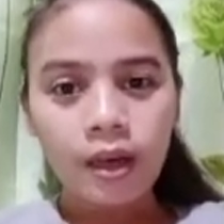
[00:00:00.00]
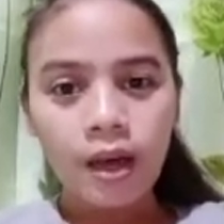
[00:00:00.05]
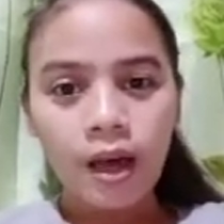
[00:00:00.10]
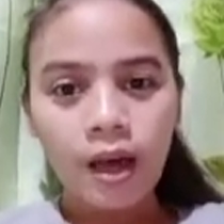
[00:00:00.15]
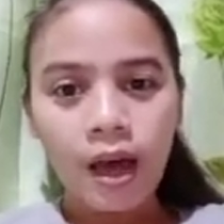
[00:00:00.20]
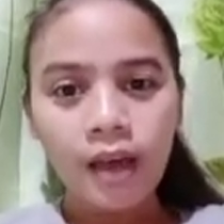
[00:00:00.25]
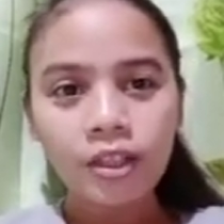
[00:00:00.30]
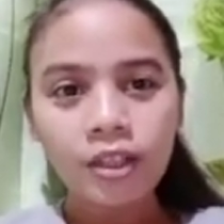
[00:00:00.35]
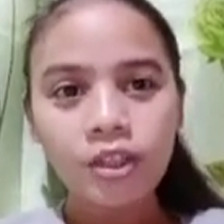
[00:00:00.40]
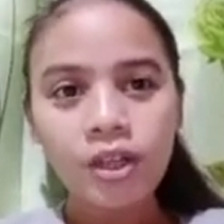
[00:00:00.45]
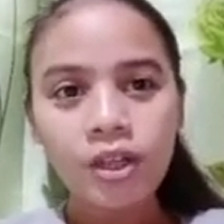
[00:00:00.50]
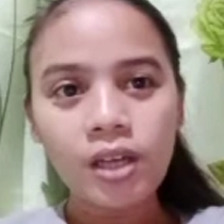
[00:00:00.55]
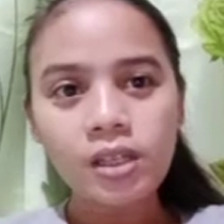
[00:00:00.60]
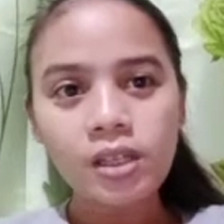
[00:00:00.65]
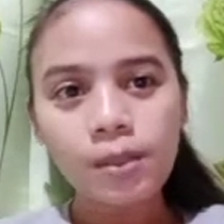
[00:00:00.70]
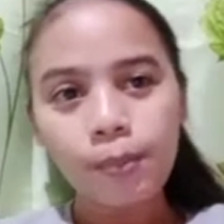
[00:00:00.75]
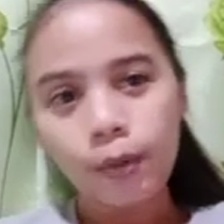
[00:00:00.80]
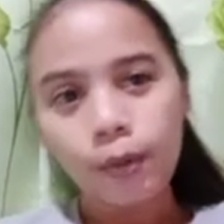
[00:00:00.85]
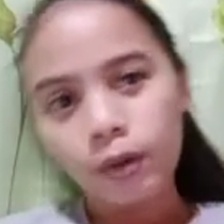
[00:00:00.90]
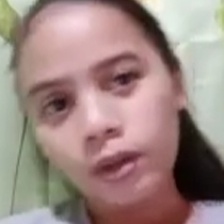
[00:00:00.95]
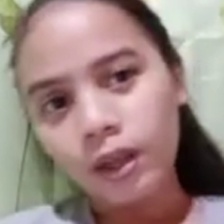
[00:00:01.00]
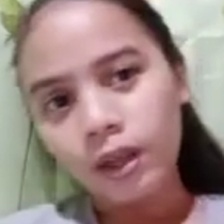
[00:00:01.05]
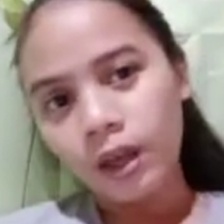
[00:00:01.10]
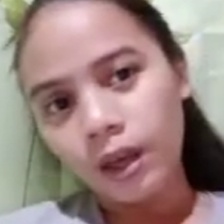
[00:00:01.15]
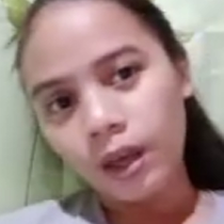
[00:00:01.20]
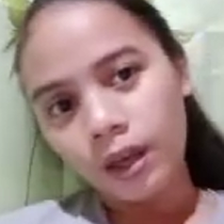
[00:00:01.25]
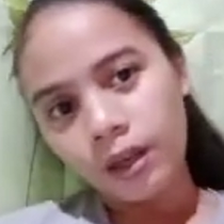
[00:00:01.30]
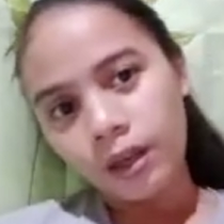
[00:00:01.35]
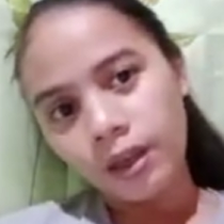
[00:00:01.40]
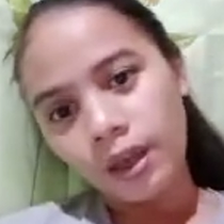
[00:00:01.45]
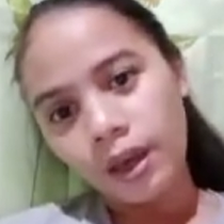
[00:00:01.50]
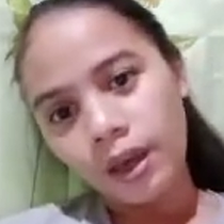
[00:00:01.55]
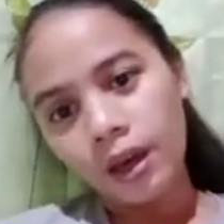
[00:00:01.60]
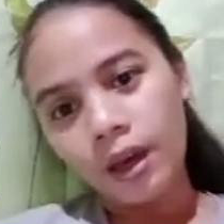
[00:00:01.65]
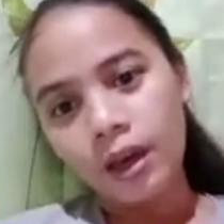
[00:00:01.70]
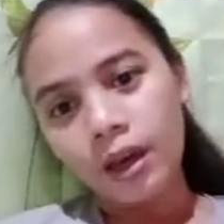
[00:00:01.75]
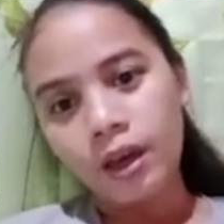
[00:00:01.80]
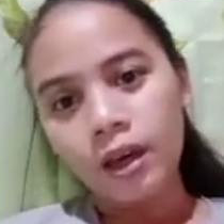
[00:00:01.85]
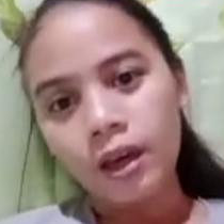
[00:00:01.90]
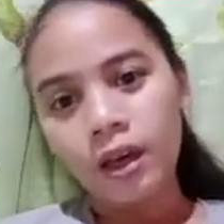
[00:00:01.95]
I just put
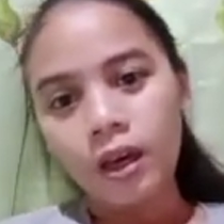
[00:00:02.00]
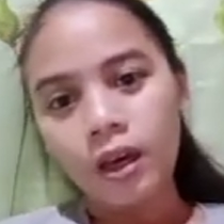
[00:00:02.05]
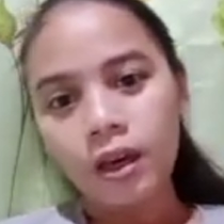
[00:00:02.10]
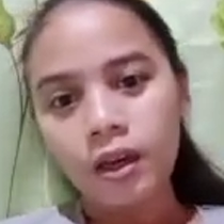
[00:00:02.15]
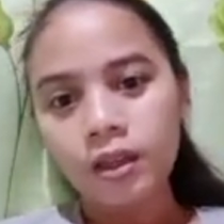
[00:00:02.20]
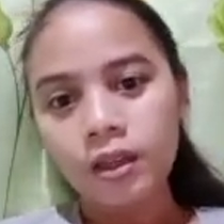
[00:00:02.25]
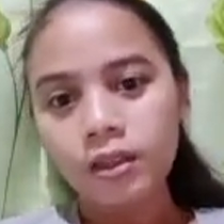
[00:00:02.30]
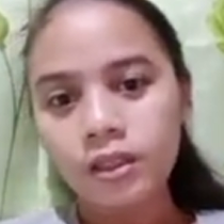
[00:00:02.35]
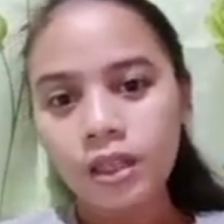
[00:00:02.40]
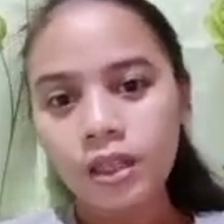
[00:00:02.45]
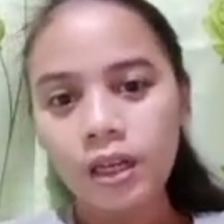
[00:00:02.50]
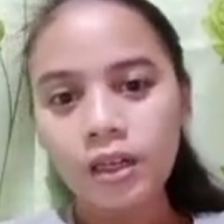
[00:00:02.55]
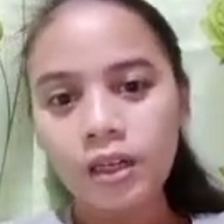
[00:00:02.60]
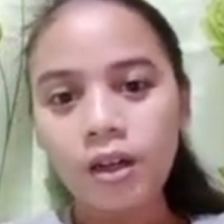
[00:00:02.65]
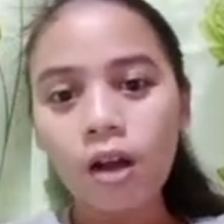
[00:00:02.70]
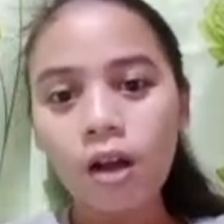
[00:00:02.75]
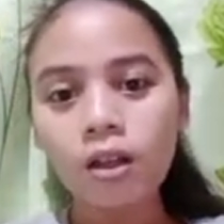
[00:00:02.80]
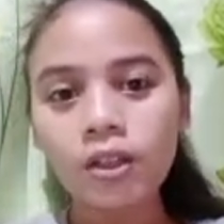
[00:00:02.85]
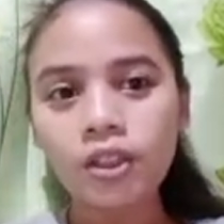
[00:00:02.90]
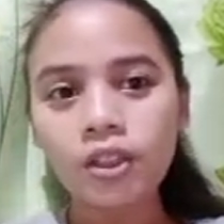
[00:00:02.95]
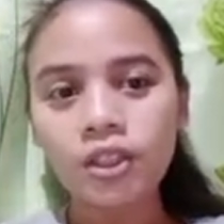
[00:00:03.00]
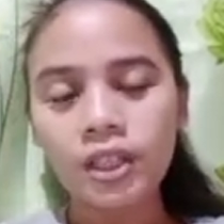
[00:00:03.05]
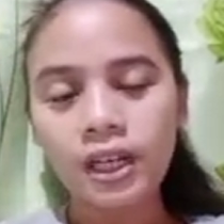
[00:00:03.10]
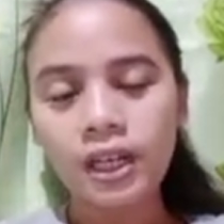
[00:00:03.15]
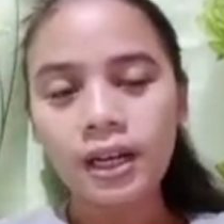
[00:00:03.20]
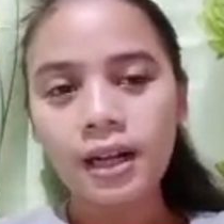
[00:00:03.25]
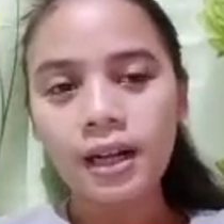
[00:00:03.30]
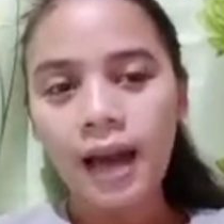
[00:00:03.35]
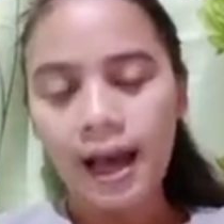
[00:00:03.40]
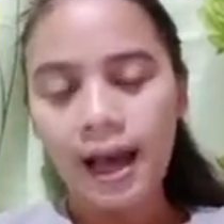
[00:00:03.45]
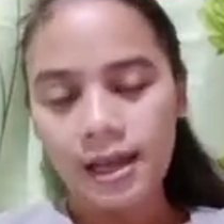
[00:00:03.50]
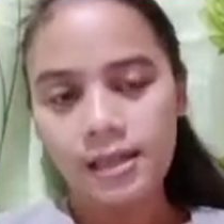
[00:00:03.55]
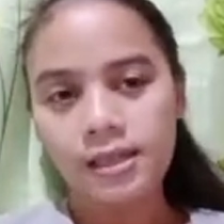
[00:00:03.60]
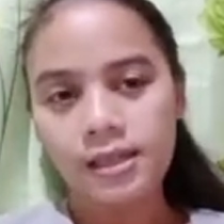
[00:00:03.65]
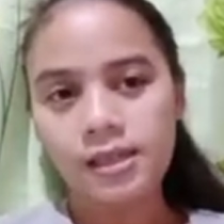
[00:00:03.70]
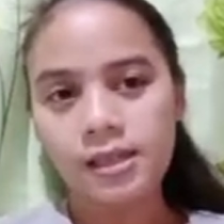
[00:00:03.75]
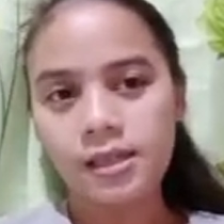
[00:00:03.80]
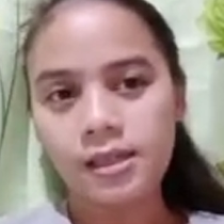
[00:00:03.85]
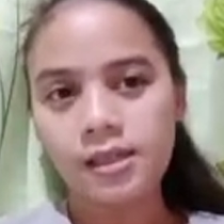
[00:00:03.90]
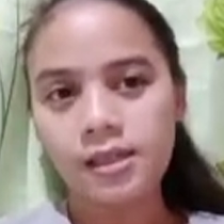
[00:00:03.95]
the technology
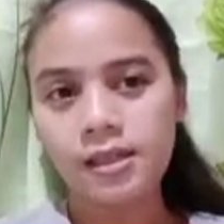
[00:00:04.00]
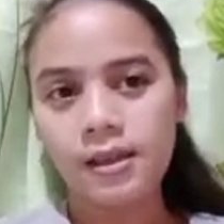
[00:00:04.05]
class.